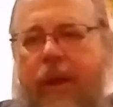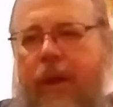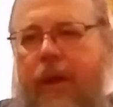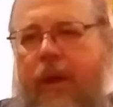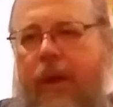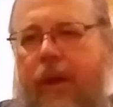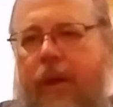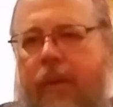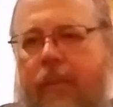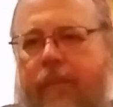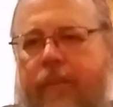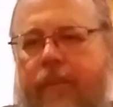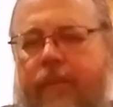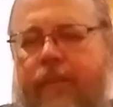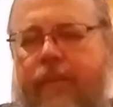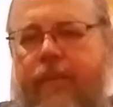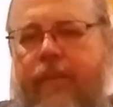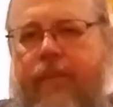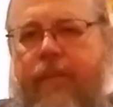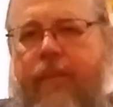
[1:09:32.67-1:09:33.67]
Um,
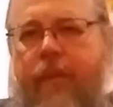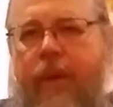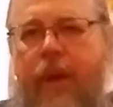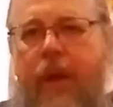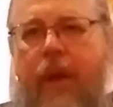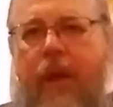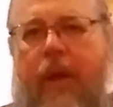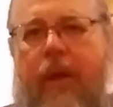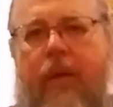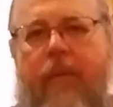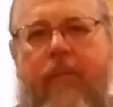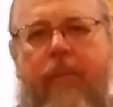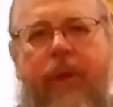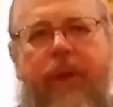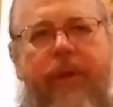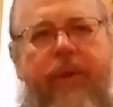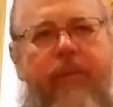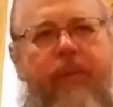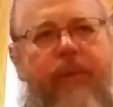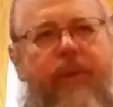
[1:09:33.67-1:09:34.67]

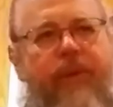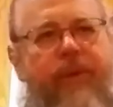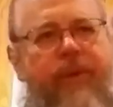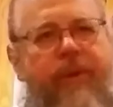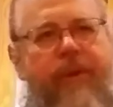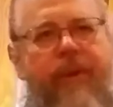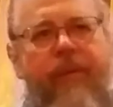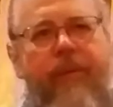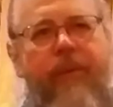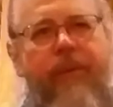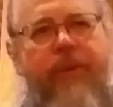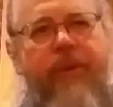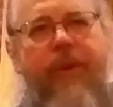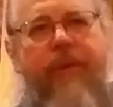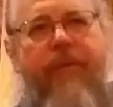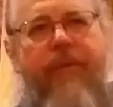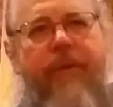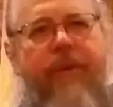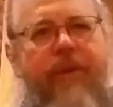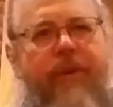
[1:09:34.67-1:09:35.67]
but it was it was
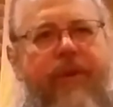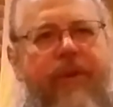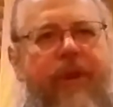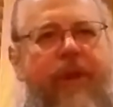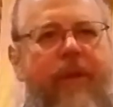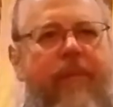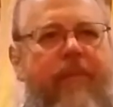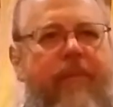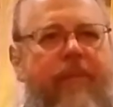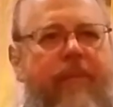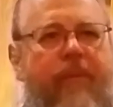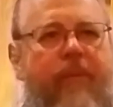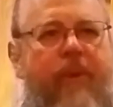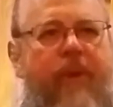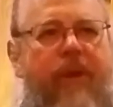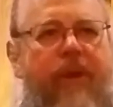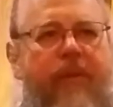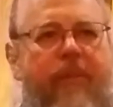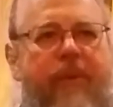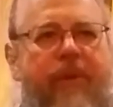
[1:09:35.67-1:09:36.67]
never the same.
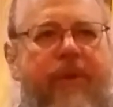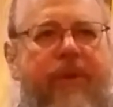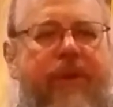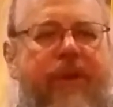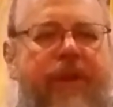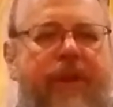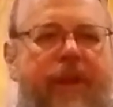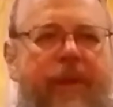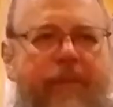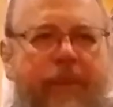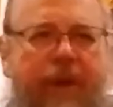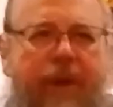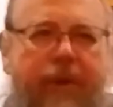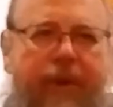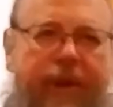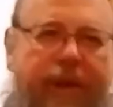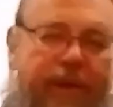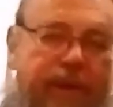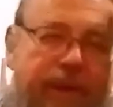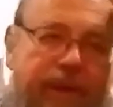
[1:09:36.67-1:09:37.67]
Really, the Byzantine
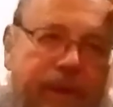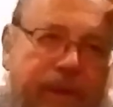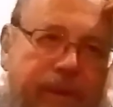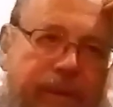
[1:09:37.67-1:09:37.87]
Empire ended